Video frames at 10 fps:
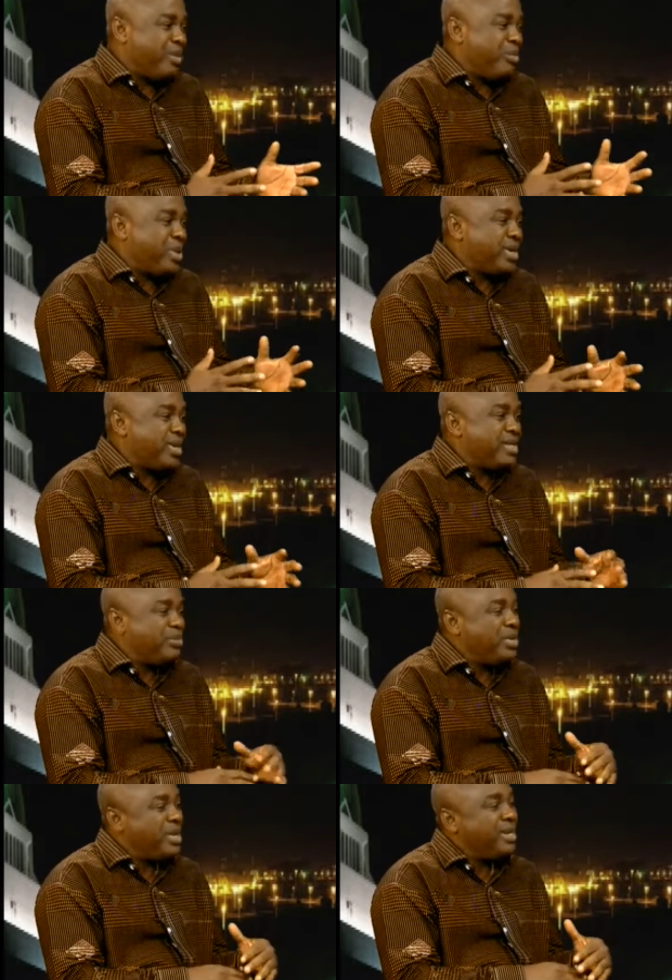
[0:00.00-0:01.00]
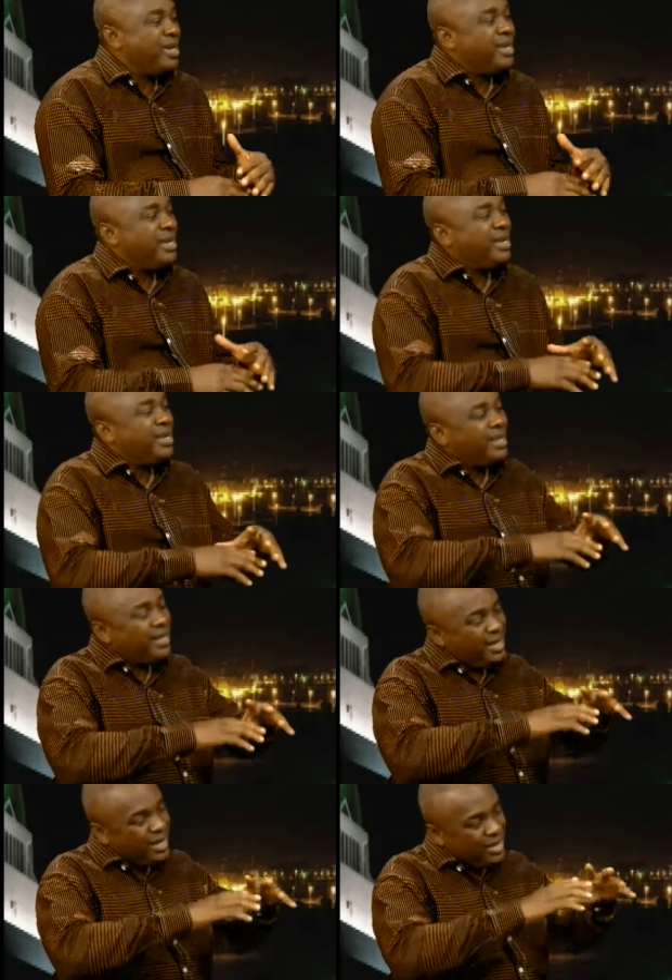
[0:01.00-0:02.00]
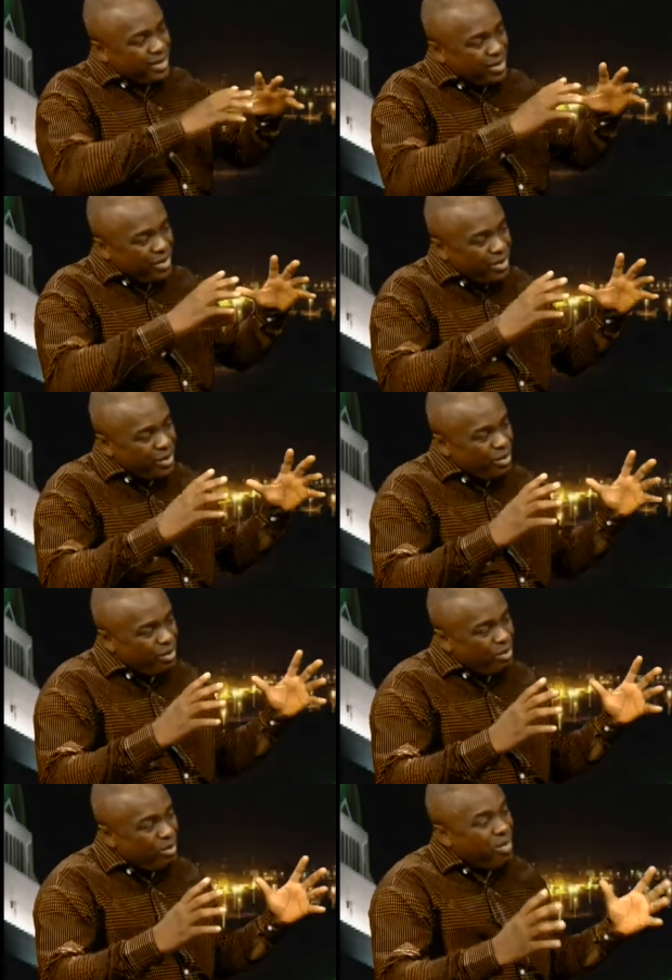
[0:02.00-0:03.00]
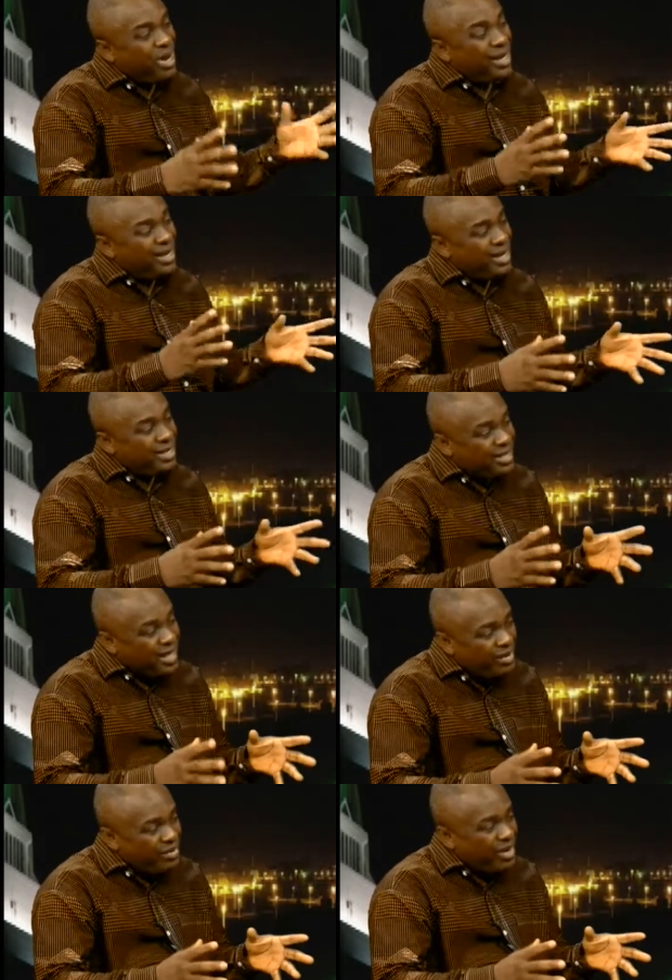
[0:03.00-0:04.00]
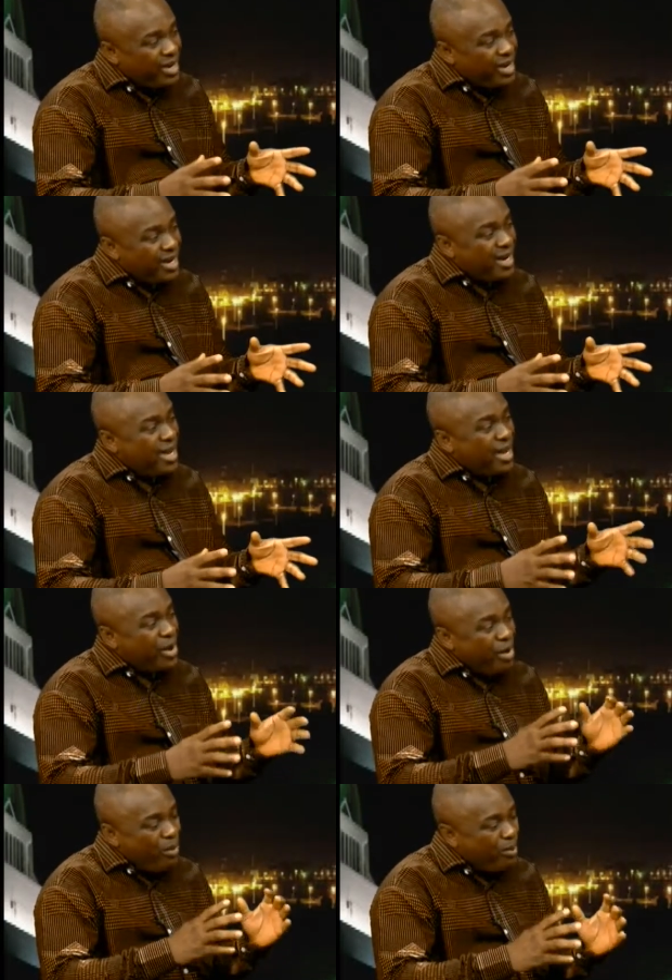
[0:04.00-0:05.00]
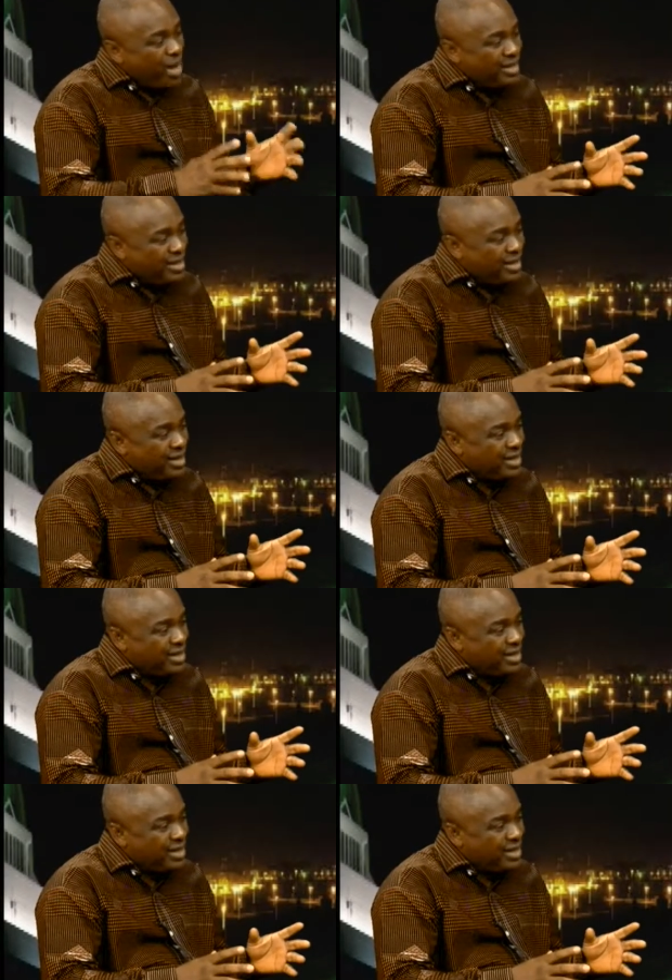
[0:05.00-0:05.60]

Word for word: but it's been uh, turned into modern day slavery, encompassing